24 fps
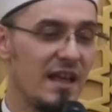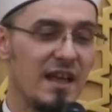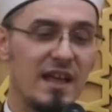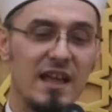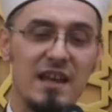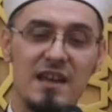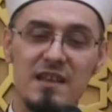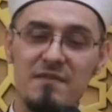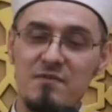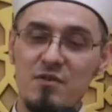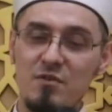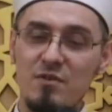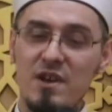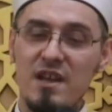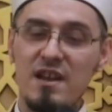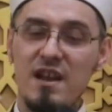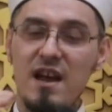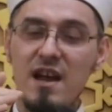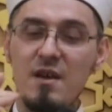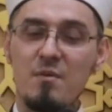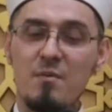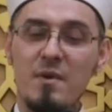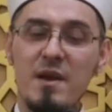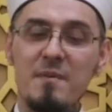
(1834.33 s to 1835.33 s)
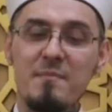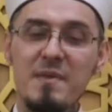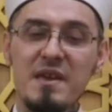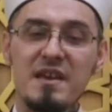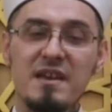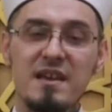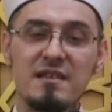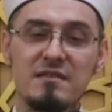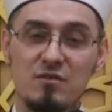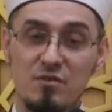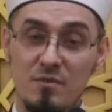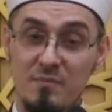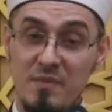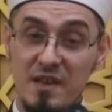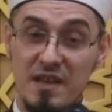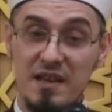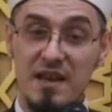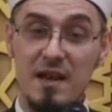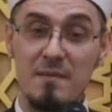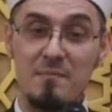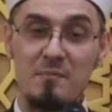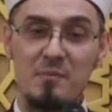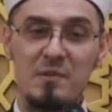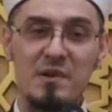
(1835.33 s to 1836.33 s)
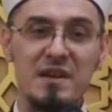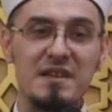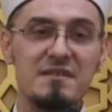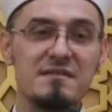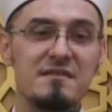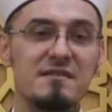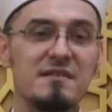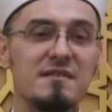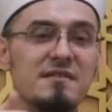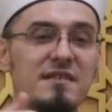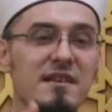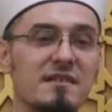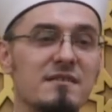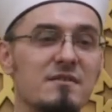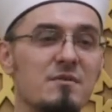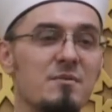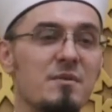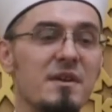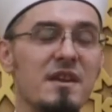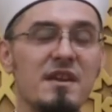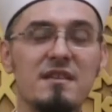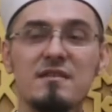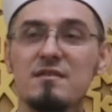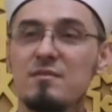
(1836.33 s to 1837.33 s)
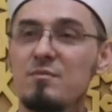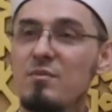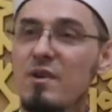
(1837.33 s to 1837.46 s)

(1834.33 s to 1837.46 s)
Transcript: And if you and I were to become princes and queens,